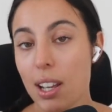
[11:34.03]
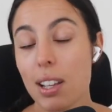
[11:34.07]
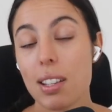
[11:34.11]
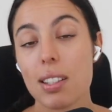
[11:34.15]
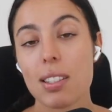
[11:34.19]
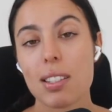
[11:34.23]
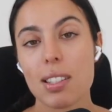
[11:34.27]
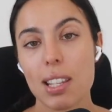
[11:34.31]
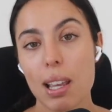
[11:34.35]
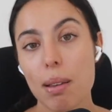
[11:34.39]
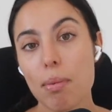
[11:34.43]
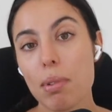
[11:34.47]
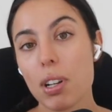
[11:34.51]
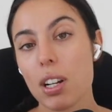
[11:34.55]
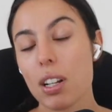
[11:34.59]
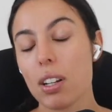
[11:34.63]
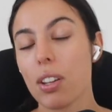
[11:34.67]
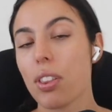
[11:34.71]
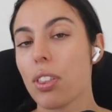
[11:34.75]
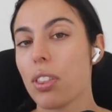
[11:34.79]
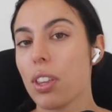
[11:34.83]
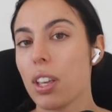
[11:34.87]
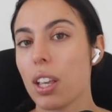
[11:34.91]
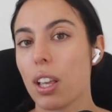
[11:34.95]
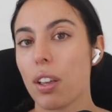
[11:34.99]
Same kind
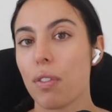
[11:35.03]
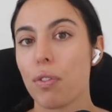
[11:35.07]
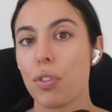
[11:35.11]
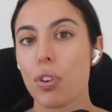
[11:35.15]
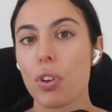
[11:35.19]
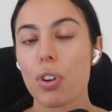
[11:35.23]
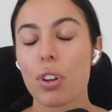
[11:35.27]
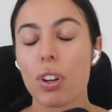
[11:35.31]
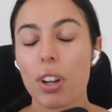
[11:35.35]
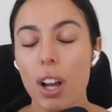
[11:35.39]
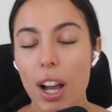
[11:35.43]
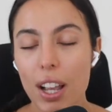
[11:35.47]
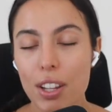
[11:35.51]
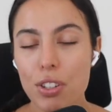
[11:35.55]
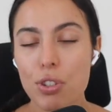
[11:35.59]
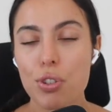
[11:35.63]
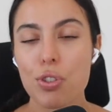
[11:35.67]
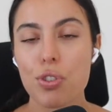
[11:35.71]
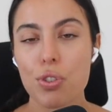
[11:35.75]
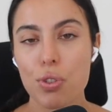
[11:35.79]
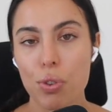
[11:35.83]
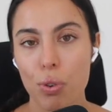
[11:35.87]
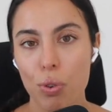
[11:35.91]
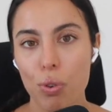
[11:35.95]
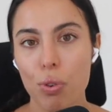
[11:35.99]
of thing. If you're
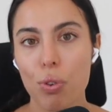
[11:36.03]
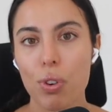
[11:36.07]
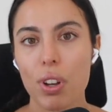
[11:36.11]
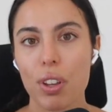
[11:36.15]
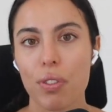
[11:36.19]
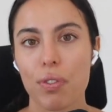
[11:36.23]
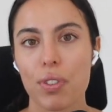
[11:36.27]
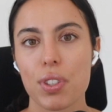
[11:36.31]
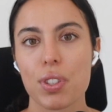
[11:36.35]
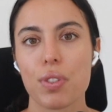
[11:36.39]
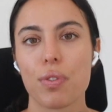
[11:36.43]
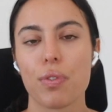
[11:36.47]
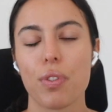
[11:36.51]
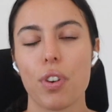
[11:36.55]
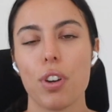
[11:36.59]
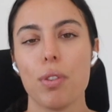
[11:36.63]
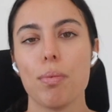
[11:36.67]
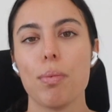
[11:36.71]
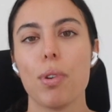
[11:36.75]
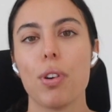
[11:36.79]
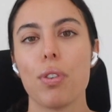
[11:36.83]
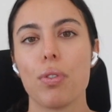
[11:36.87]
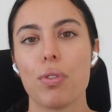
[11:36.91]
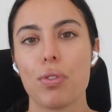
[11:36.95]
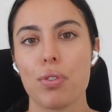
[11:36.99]
unsure if it's
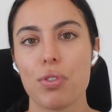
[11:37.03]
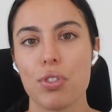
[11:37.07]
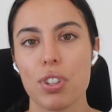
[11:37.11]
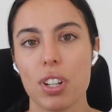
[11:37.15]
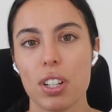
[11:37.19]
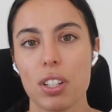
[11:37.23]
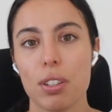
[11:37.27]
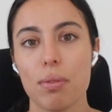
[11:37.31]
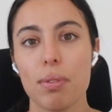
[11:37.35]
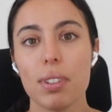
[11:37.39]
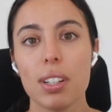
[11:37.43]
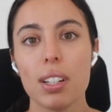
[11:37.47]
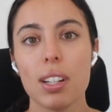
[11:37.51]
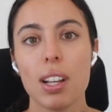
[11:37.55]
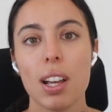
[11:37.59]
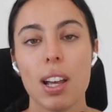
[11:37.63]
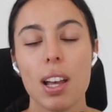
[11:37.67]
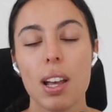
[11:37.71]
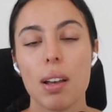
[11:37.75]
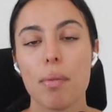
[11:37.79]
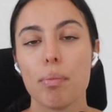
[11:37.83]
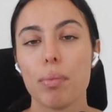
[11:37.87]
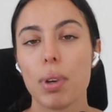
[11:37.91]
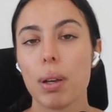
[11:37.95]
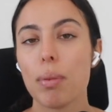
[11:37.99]
FOMO or genuine,
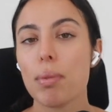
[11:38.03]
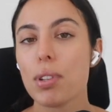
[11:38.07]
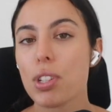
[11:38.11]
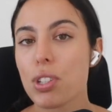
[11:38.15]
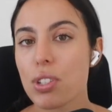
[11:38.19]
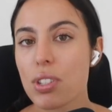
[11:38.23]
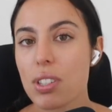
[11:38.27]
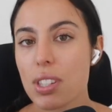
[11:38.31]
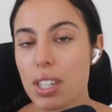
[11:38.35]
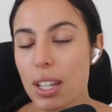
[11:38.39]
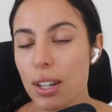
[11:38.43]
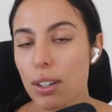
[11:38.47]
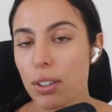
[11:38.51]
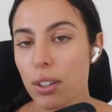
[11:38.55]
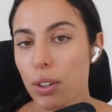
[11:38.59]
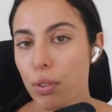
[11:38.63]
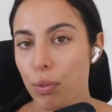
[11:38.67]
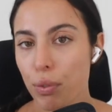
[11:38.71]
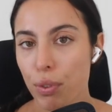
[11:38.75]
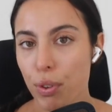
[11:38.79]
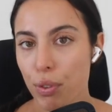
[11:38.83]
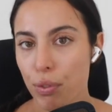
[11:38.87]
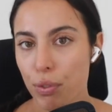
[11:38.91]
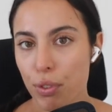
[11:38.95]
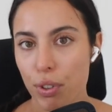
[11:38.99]
maybe just sit on it
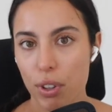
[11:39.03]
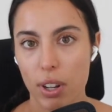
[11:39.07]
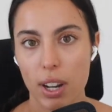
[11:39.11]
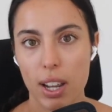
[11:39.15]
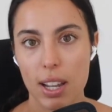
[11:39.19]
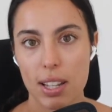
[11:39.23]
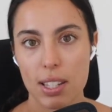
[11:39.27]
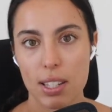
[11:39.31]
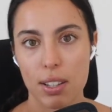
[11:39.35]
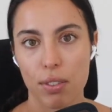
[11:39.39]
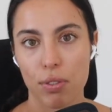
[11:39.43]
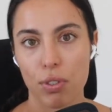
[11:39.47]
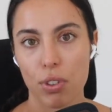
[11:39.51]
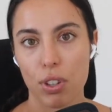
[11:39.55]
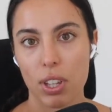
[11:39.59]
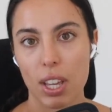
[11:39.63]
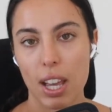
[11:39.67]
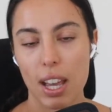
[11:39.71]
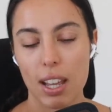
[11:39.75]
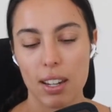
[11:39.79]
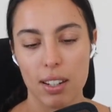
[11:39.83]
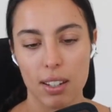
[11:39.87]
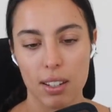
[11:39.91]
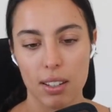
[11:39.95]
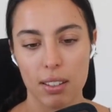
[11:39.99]
for a few days if you
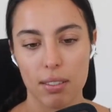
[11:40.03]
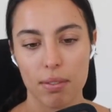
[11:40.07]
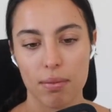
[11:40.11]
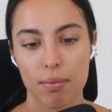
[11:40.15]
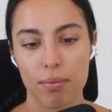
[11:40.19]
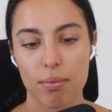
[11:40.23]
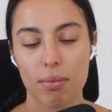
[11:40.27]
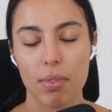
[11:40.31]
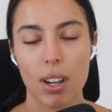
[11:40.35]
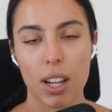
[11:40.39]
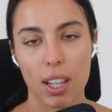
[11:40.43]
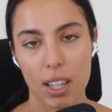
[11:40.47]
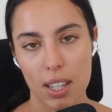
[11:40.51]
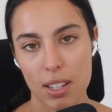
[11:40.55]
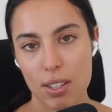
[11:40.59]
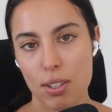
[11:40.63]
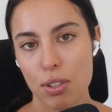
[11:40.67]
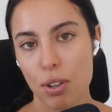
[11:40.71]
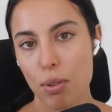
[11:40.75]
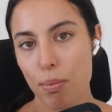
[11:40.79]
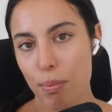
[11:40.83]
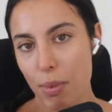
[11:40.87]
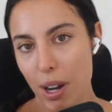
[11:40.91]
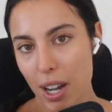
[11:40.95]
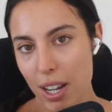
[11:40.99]
can, and I guess
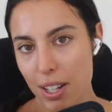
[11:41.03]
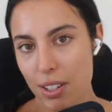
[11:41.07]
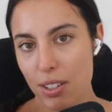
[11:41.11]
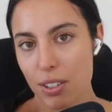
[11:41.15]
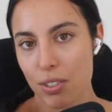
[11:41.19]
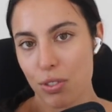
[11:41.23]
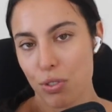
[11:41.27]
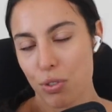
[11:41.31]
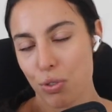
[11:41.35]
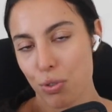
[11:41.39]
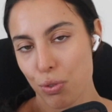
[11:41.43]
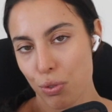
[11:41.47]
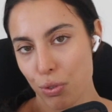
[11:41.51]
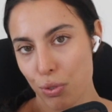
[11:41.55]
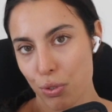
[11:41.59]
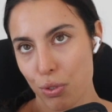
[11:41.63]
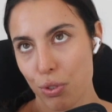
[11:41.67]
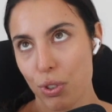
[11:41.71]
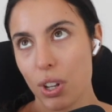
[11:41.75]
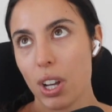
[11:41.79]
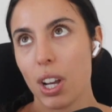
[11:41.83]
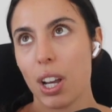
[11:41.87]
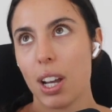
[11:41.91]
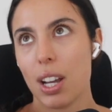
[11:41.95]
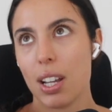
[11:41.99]
your mind and
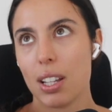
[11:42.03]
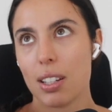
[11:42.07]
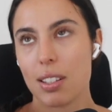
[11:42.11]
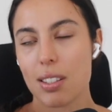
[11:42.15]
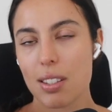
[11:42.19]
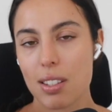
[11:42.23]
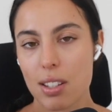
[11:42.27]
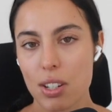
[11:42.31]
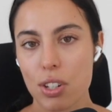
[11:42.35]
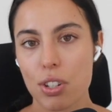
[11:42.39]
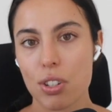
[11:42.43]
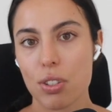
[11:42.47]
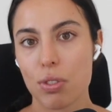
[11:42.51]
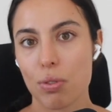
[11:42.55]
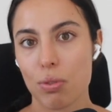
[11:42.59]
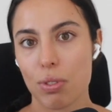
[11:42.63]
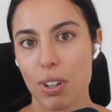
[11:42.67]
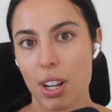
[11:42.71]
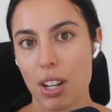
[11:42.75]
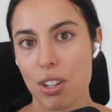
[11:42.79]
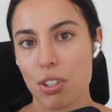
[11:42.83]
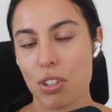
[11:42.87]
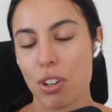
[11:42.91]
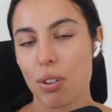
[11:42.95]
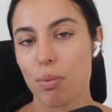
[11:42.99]
true decisional
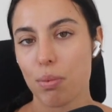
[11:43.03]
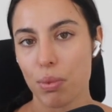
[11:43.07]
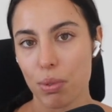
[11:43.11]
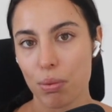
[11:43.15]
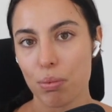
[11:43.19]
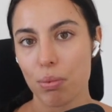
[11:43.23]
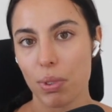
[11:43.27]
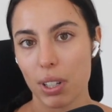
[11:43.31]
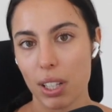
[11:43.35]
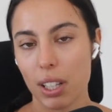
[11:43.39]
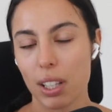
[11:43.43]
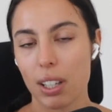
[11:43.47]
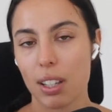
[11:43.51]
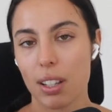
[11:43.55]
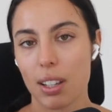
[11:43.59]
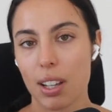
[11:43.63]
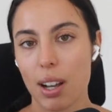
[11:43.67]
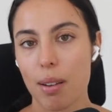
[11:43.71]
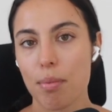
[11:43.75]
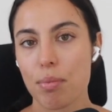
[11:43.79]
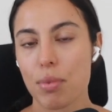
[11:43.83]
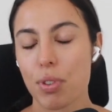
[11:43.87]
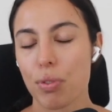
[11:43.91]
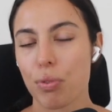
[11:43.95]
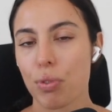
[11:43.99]
nature will really
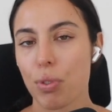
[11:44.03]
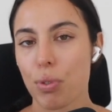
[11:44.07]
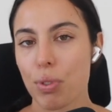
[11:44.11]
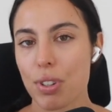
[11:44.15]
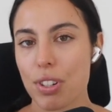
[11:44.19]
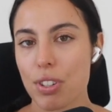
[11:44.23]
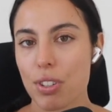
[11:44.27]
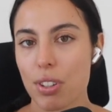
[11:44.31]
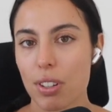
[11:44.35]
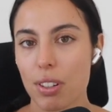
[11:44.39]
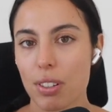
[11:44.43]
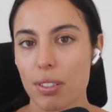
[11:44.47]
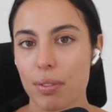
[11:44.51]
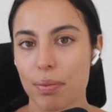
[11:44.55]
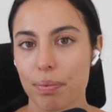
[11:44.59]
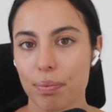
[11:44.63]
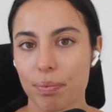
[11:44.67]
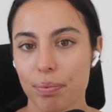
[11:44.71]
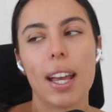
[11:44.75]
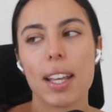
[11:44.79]
come to fruition.